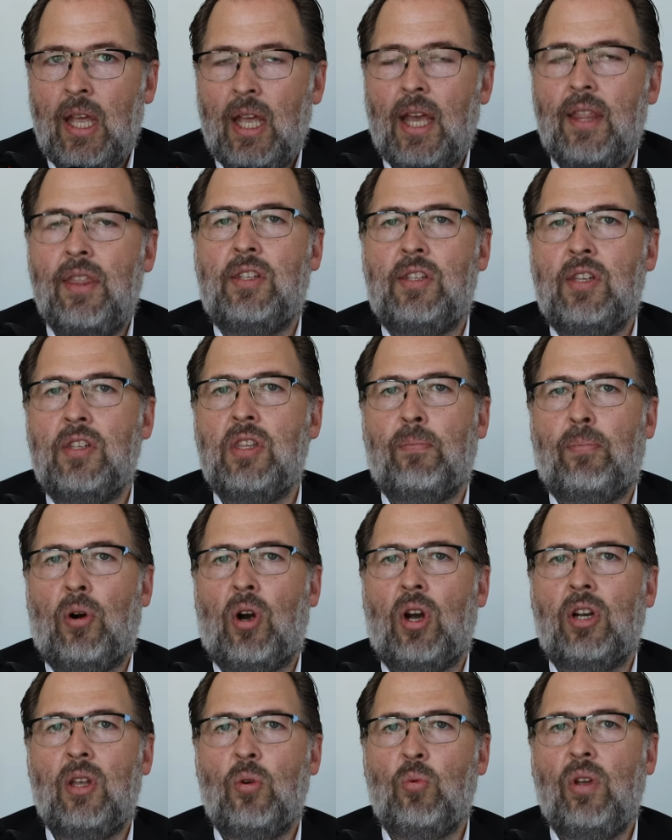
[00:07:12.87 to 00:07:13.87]
And this is the
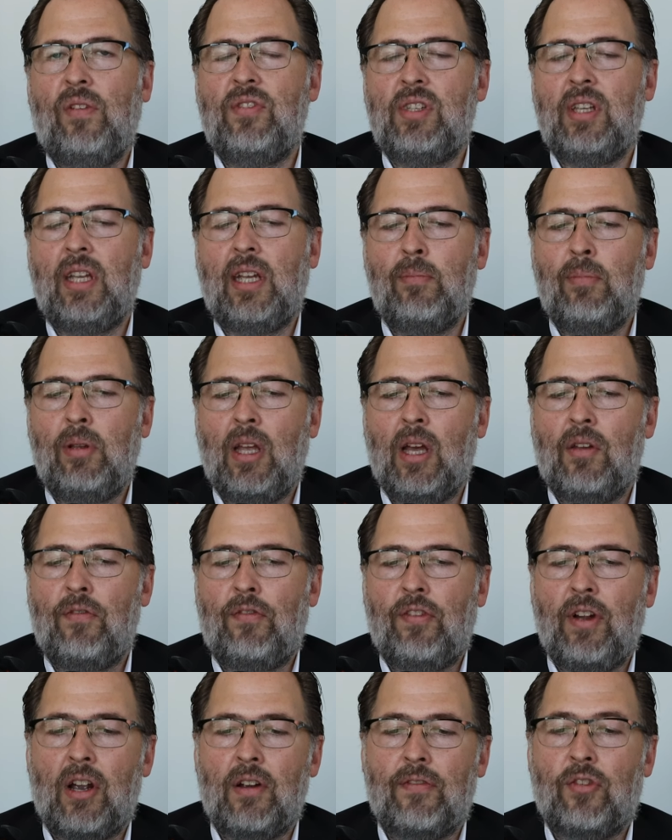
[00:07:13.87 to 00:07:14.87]
part that we've seen be
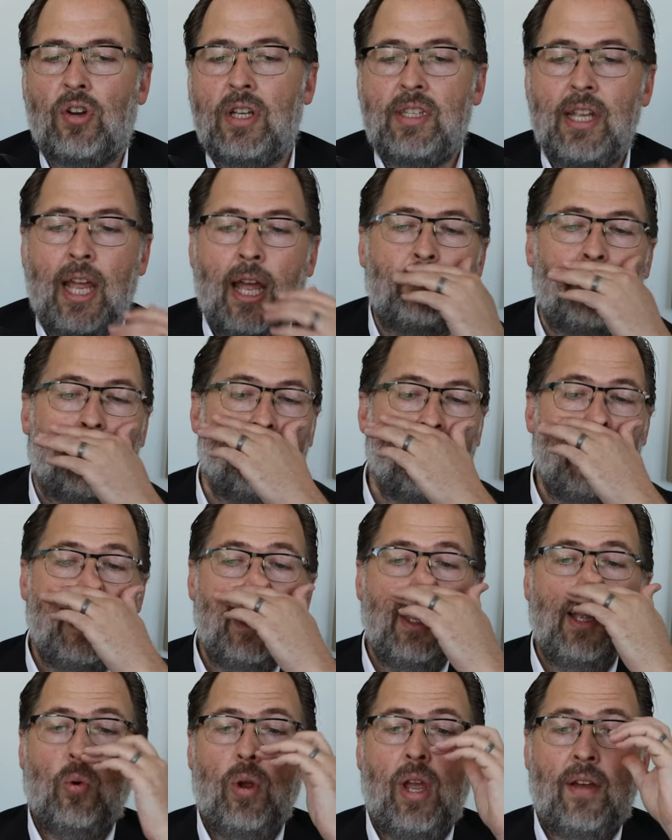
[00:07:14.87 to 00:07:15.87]
unfair. For example,
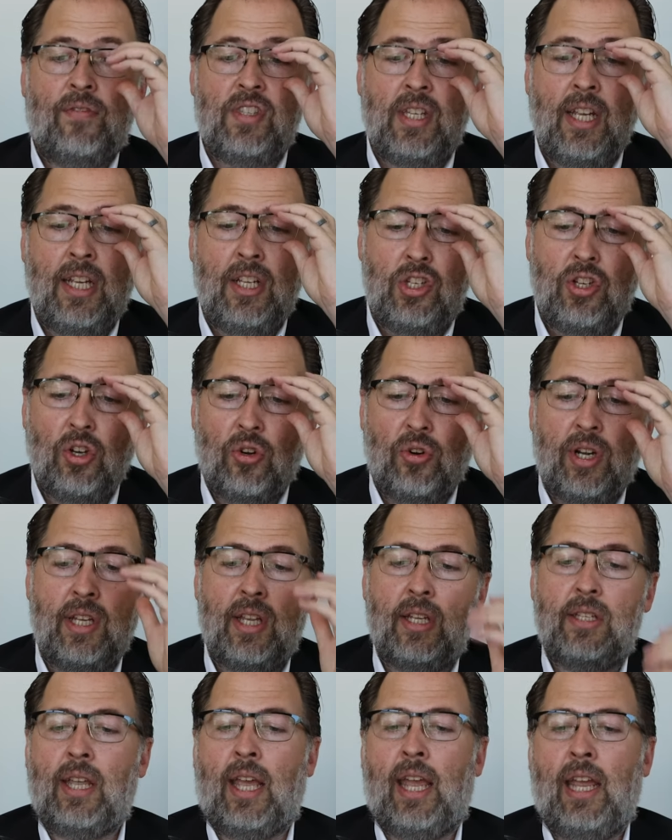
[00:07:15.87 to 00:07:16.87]
we have seen children
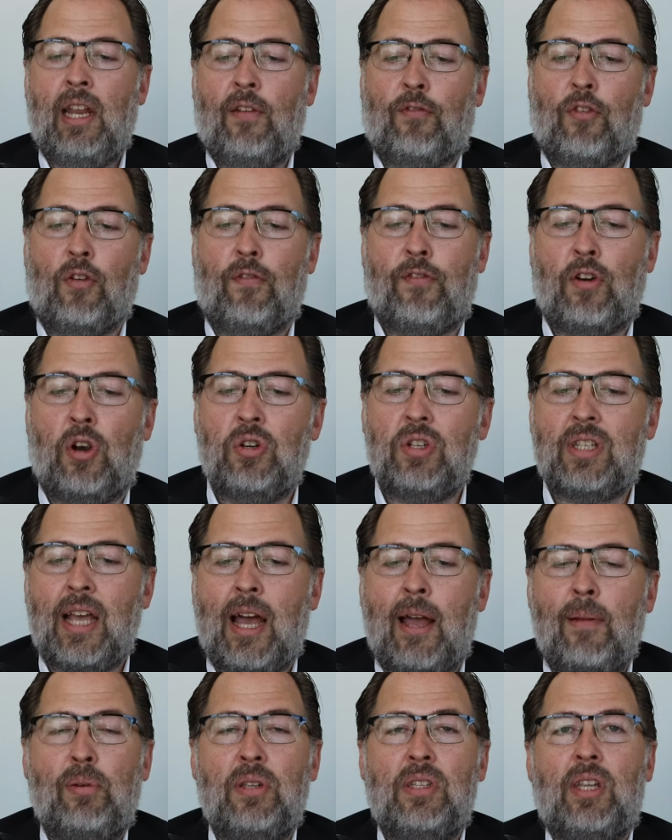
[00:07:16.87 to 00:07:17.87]
detained for
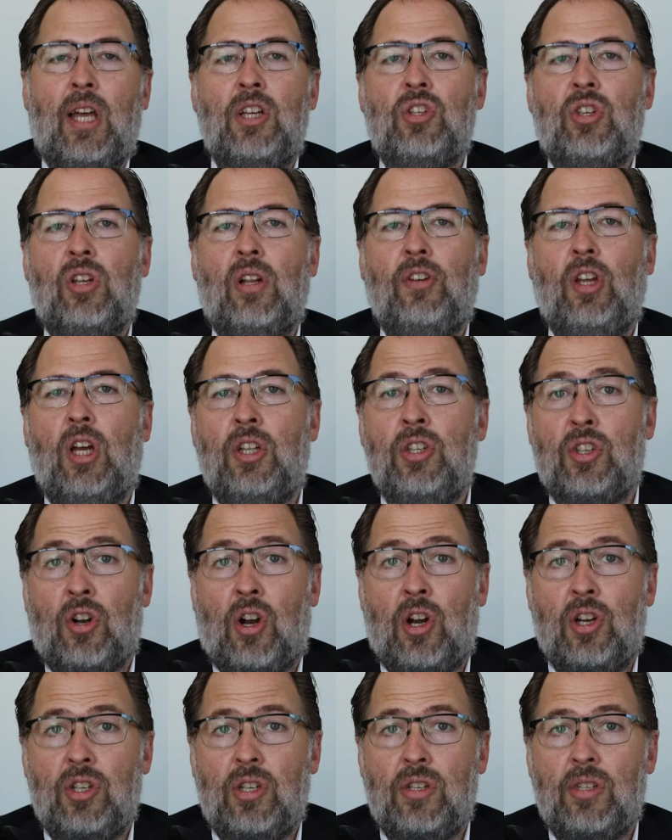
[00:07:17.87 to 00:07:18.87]
first-time possession of gun
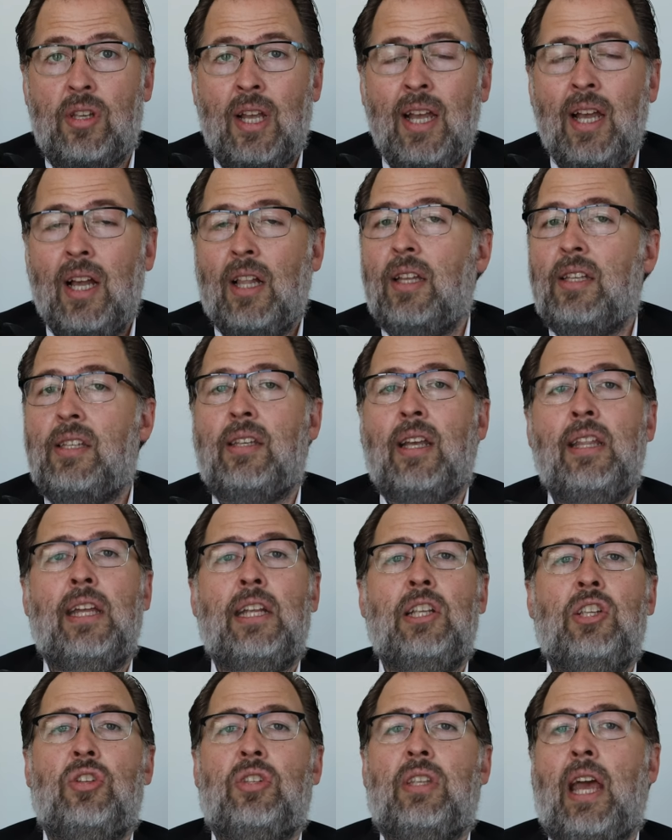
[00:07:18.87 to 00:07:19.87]
charges. Let's say they
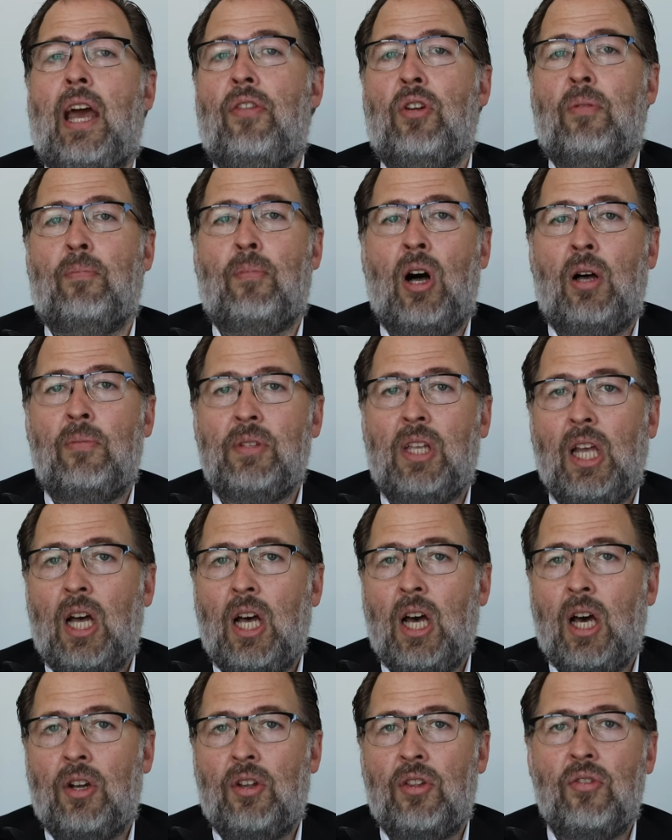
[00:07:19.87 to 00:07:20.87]
just had their mom's
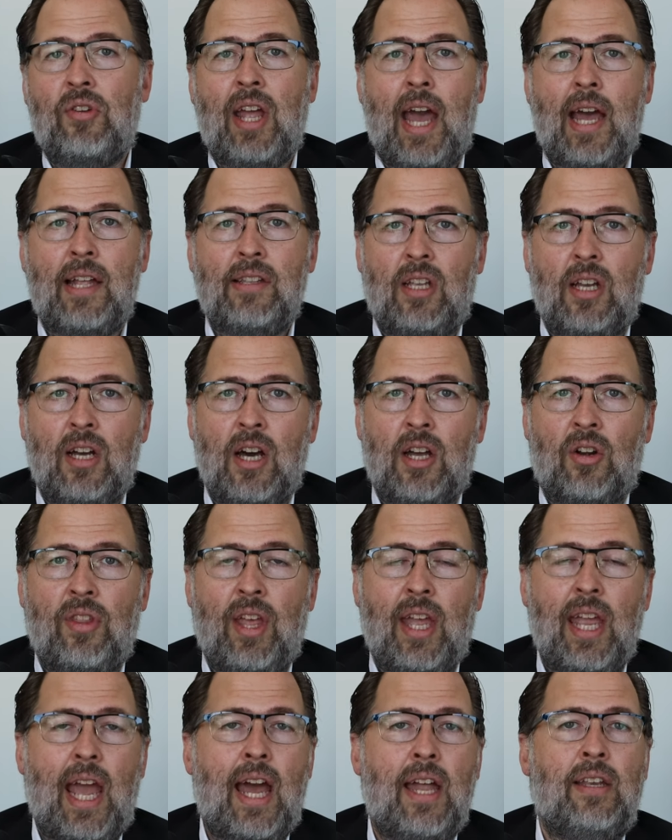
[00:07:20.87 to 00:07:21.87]
gun or their dad's gun or
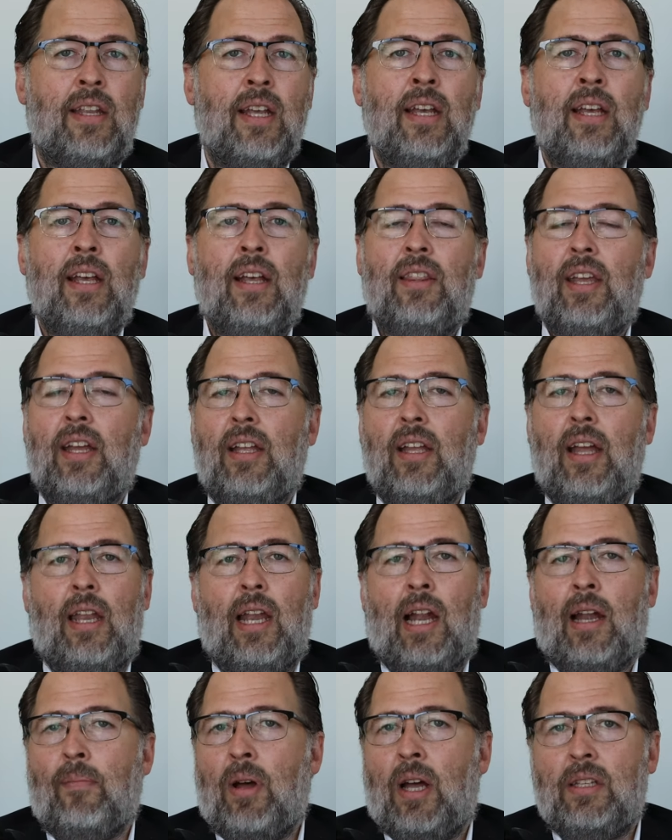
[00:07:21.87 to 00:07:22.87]
they had that. And
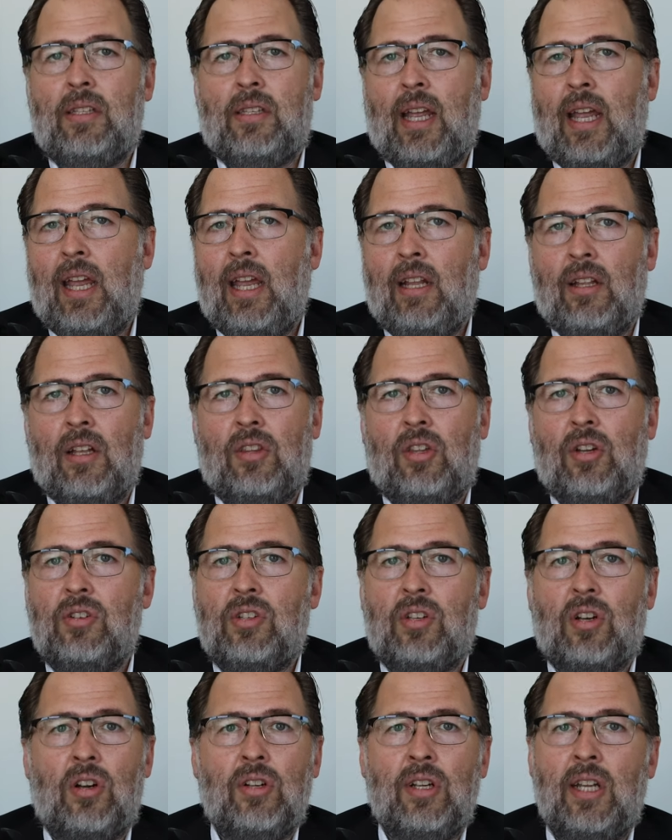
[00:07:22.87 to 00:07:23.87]
I'm not saying that there are
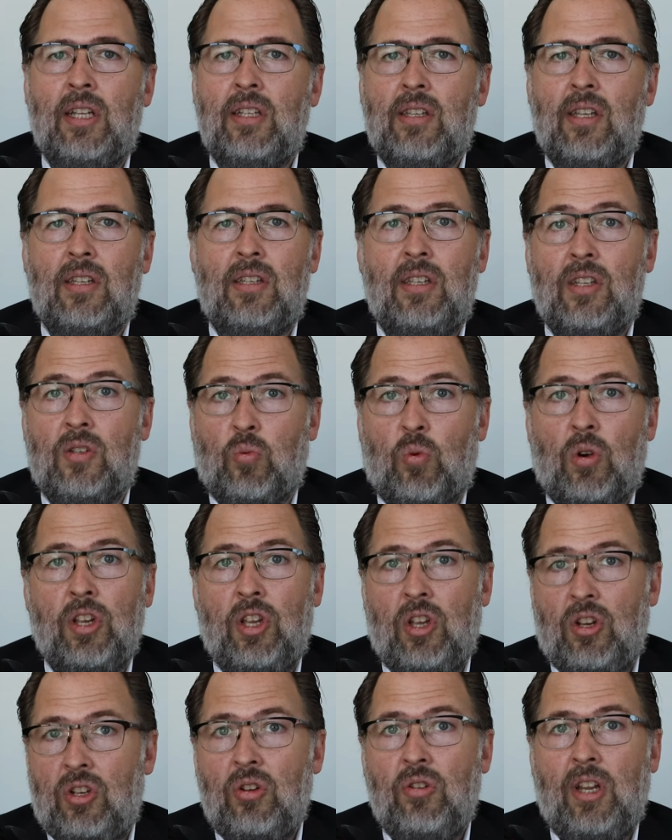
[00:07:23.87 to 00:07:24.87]
certain instances where
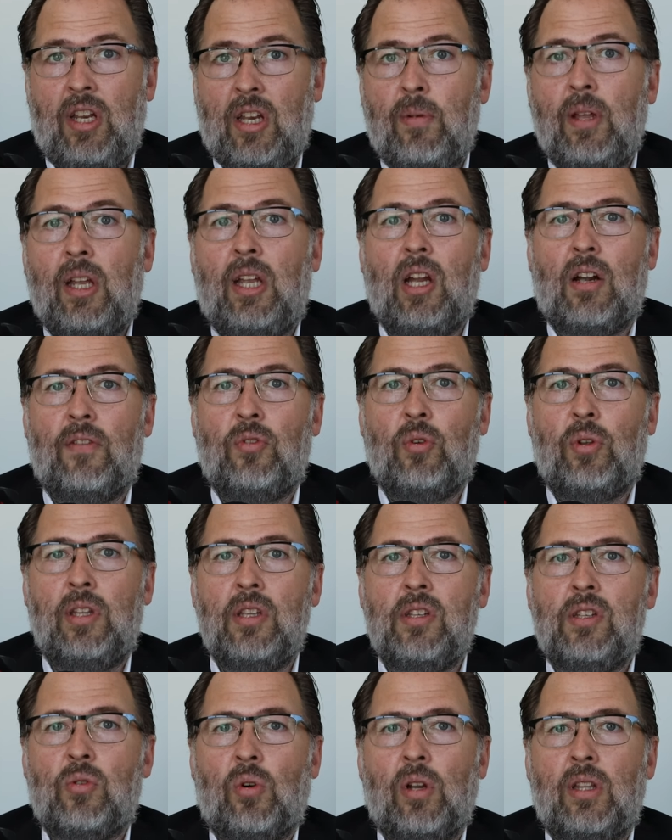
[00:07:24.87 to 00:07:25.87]
you do need to be careful with
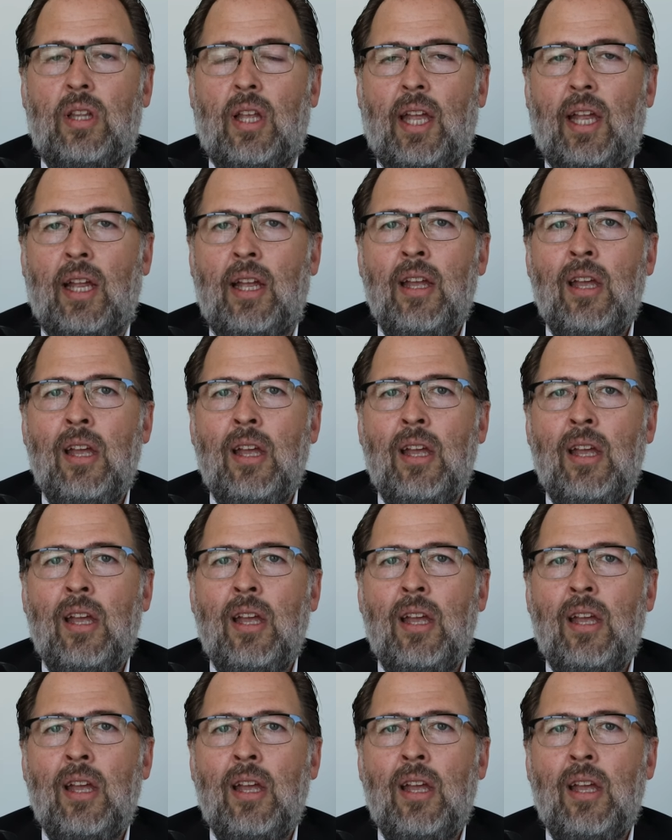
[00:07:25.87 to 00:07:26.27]
this sort of thing.